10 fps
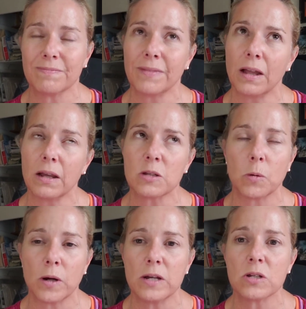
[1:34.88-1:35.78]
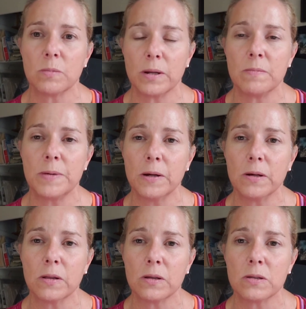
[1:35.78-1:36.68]
not exploration, but
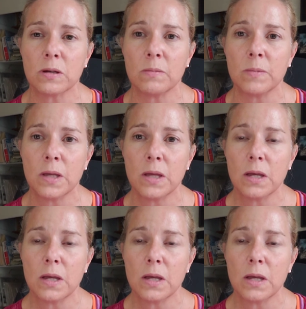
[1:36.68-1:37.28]
imperialism